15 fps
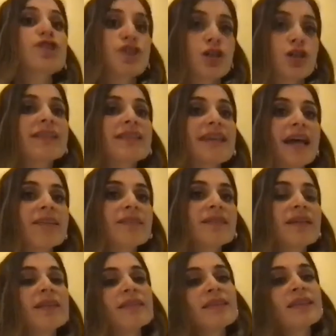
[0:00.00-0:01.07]
content
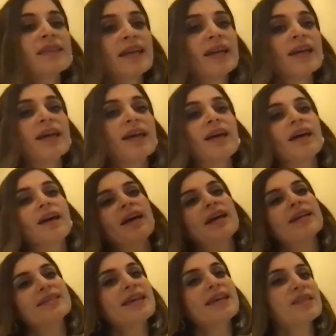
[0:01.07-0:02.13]
in the
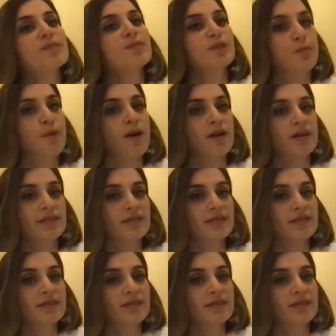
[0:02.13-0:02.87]
assessment part.